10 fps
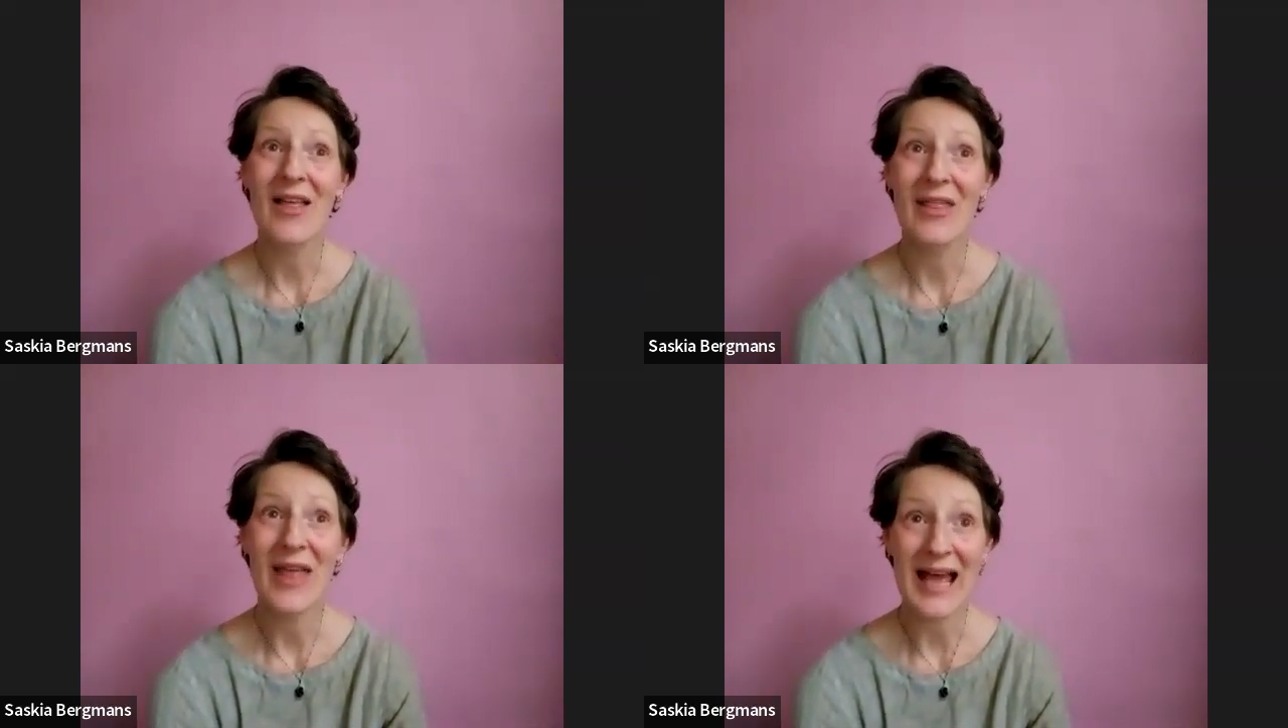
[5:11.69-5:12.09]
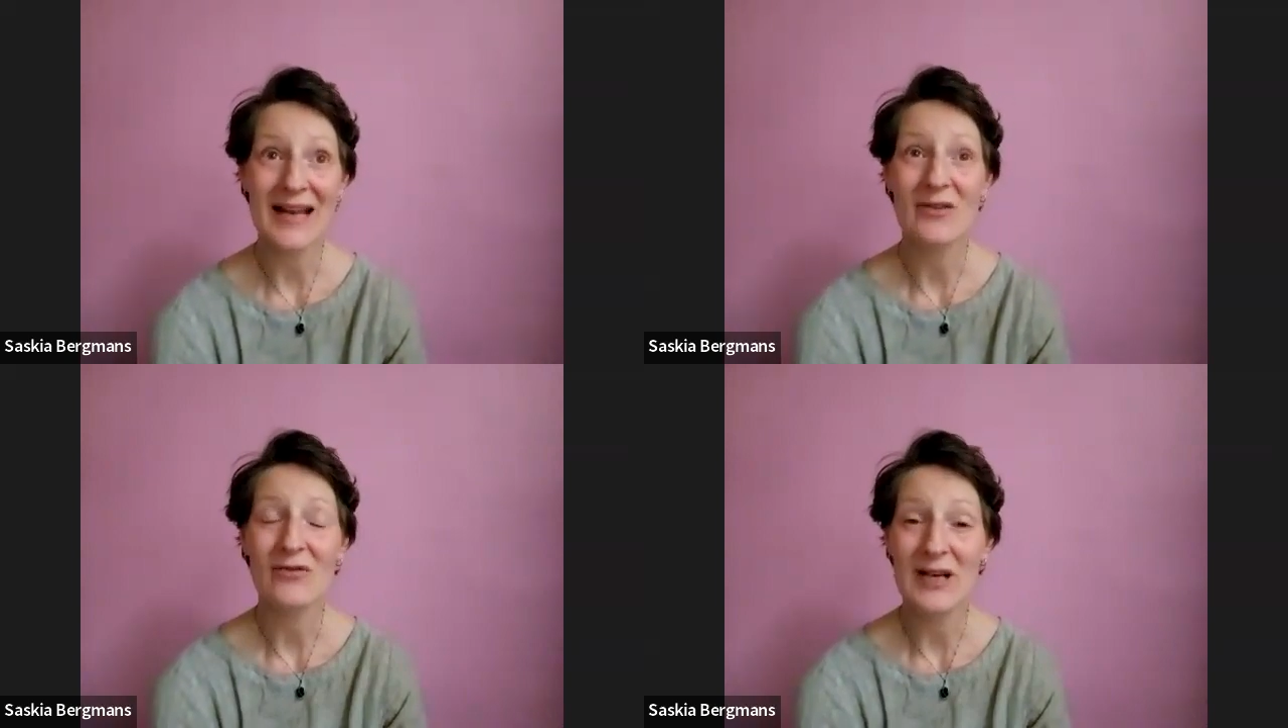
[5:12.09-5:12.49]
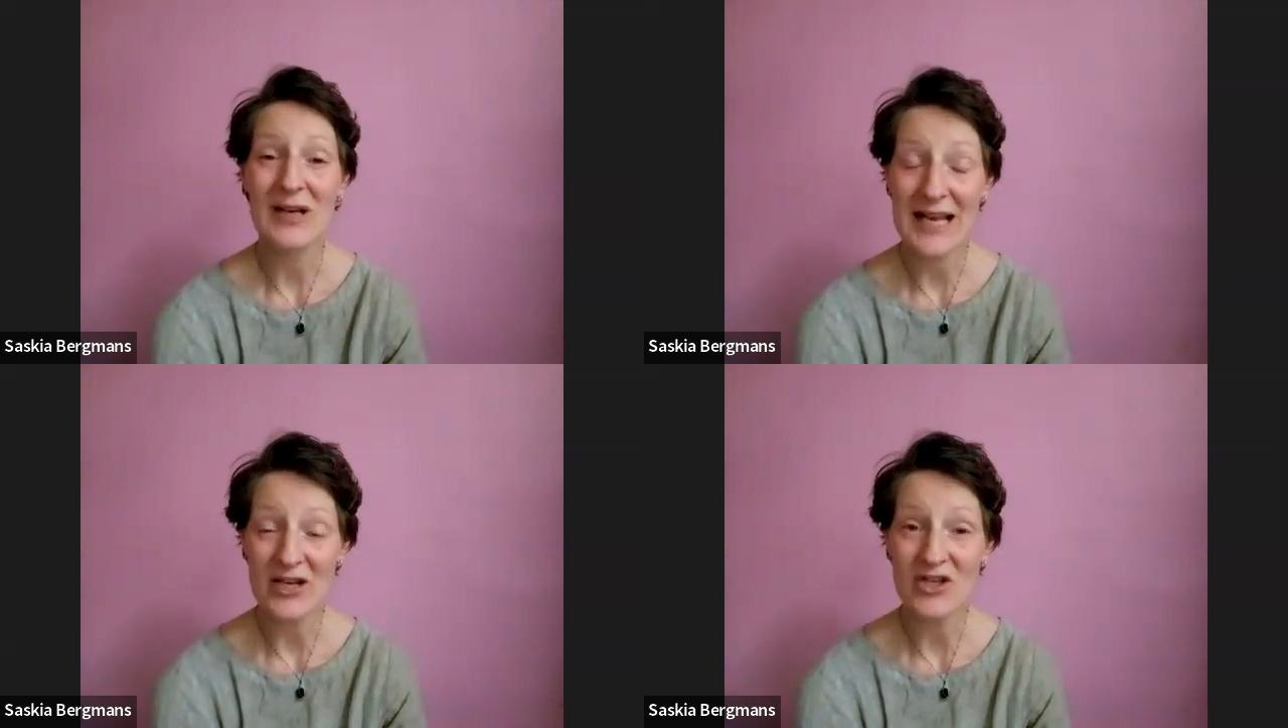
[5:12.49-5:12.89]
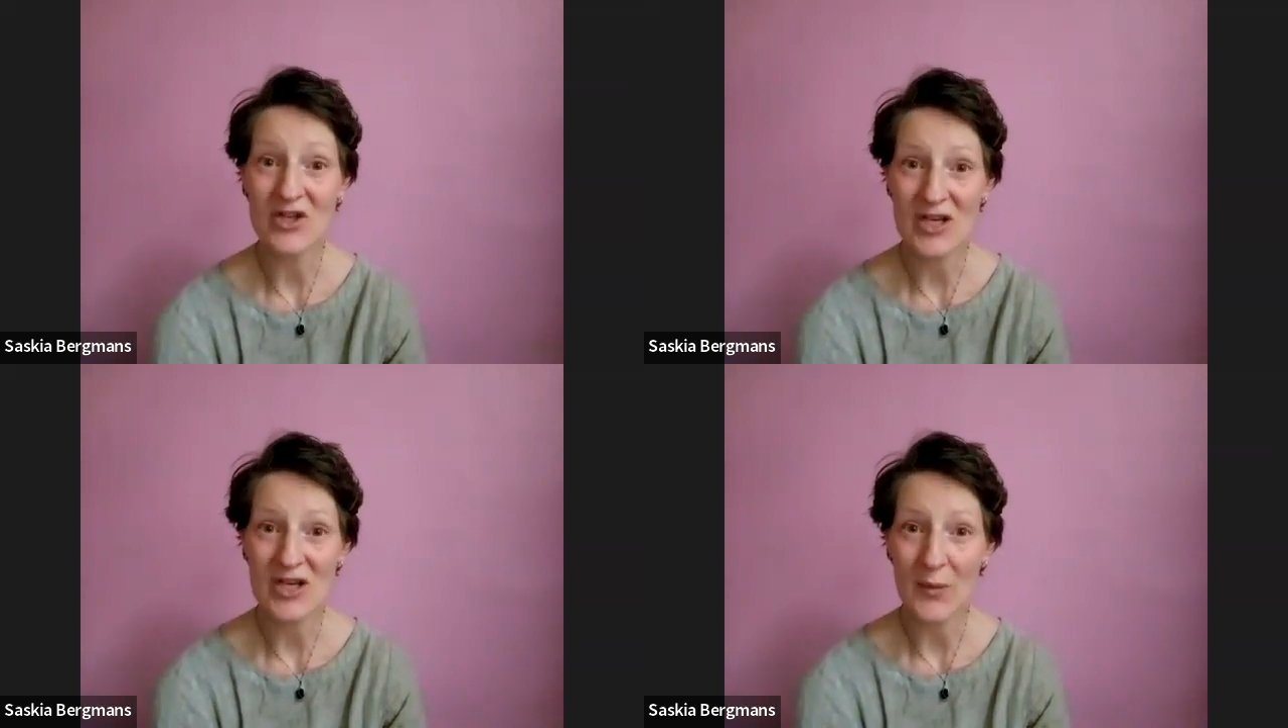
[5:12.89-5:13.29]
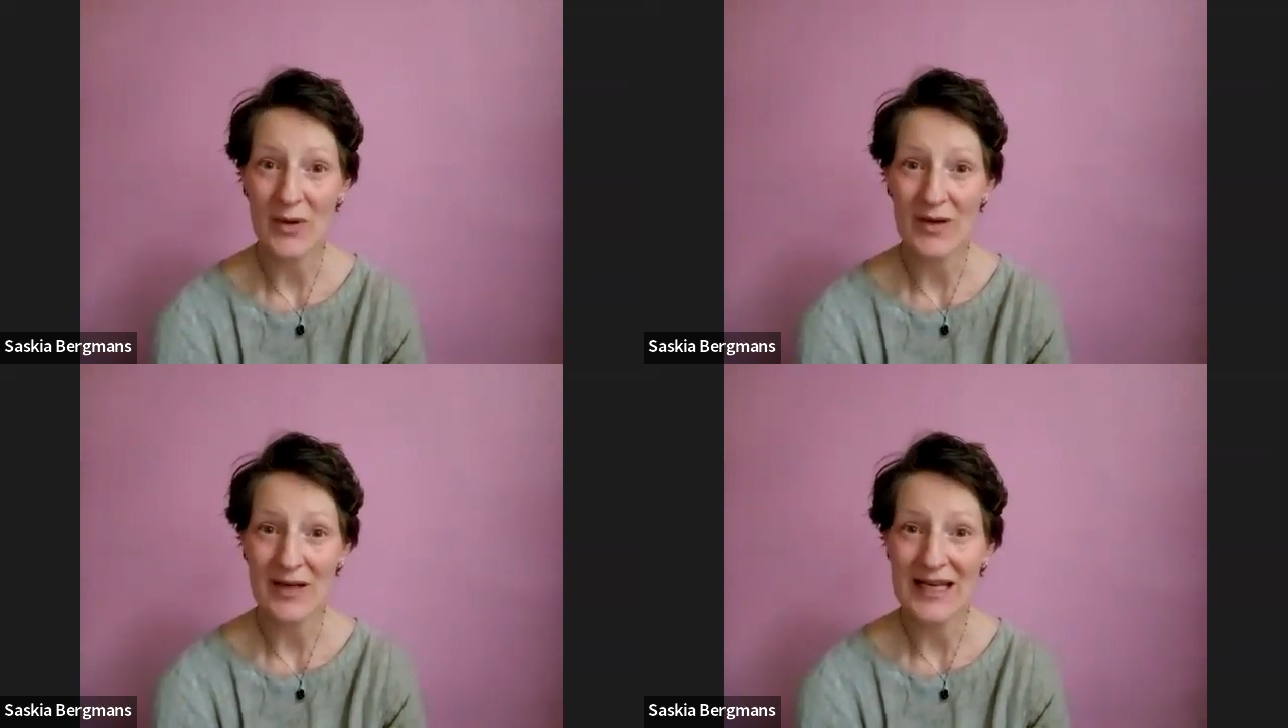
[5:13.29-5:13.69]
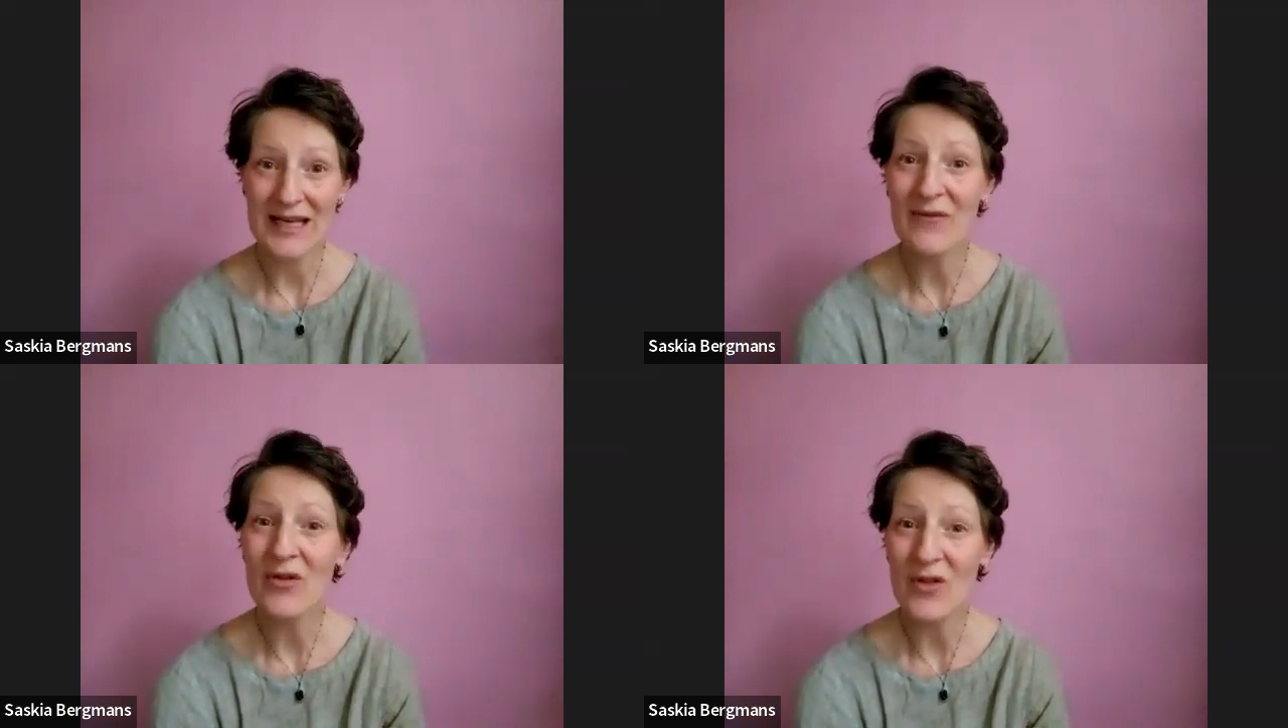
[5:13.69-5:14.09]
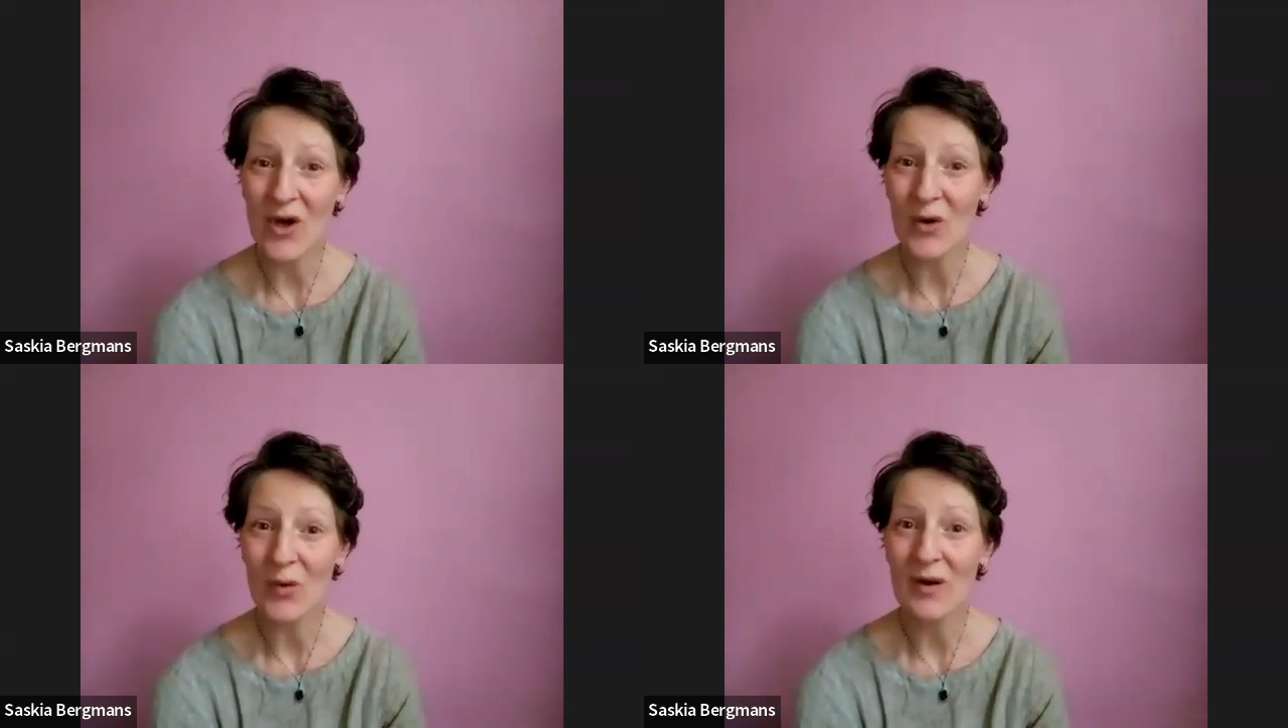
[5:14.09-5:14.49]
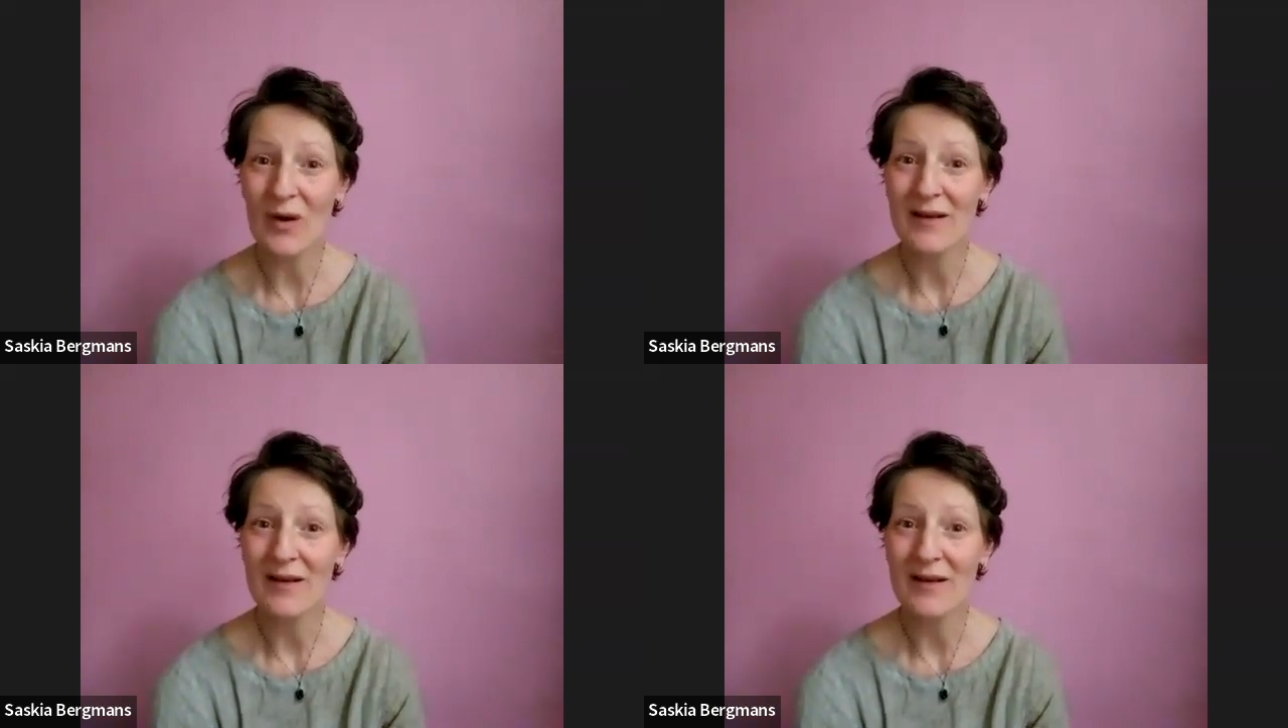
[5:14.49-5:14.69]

that relationship, even though